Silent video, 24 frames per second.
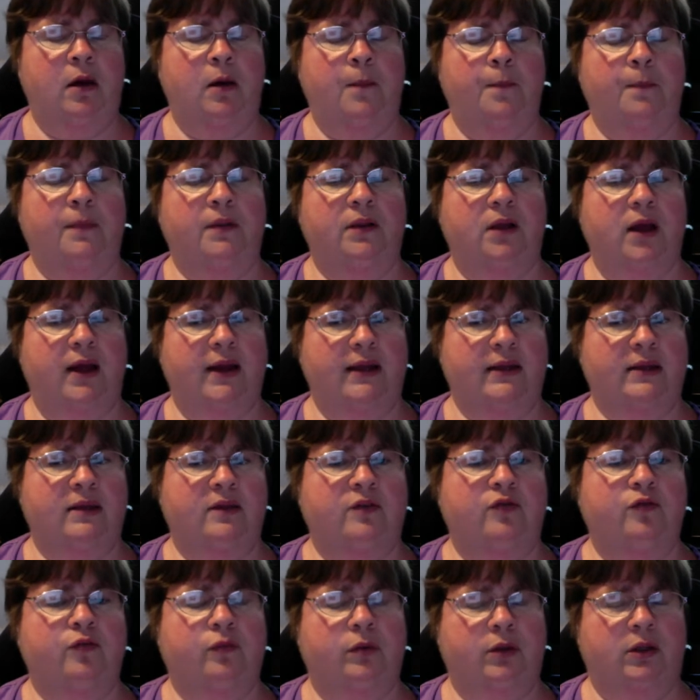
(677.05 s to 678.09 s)

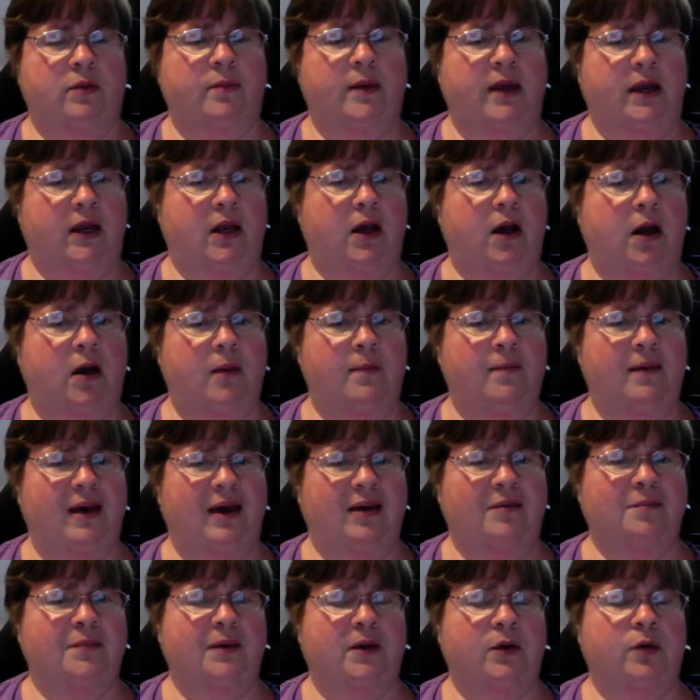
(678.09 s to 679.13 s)
blindness really made a
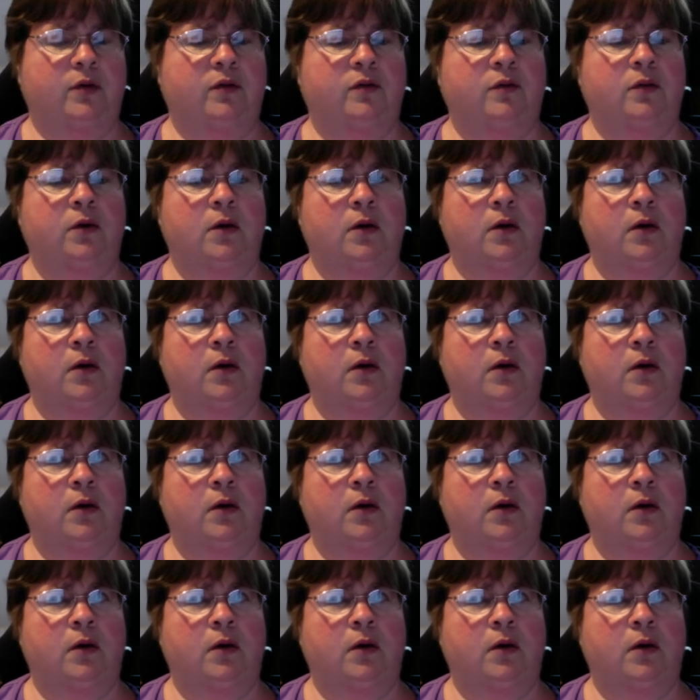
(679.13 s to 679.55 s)
comeback because